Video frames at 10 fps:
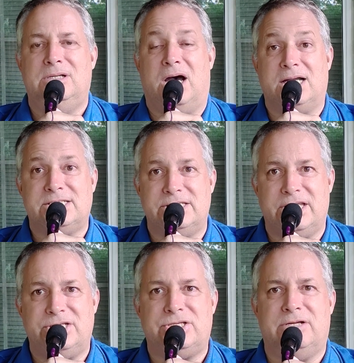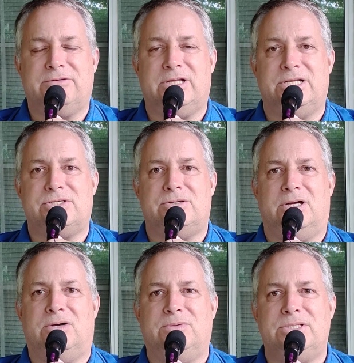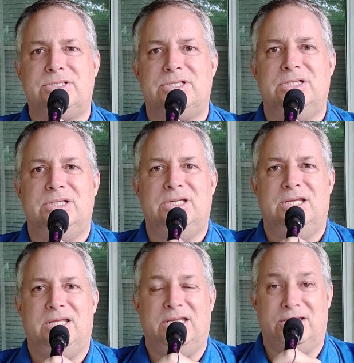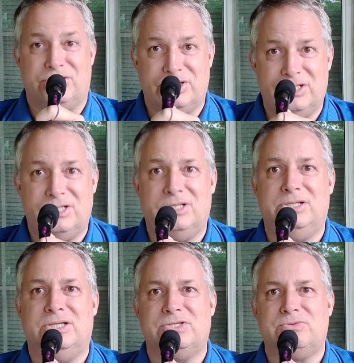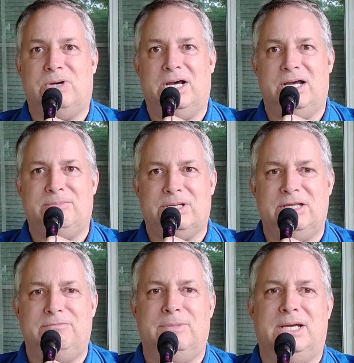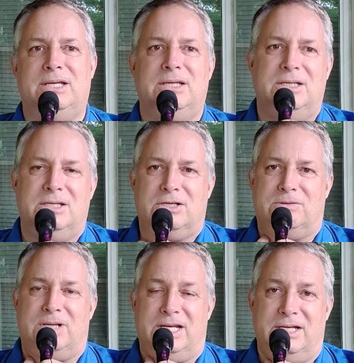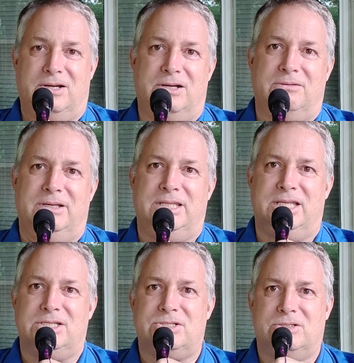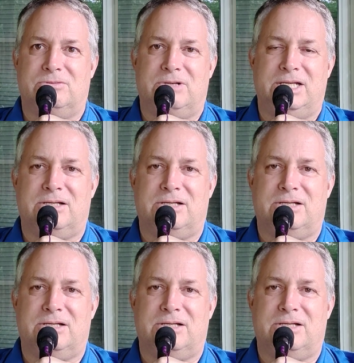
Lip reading: oxidation of cholesterol, which in turn is why I believe my carotid artery, the internal right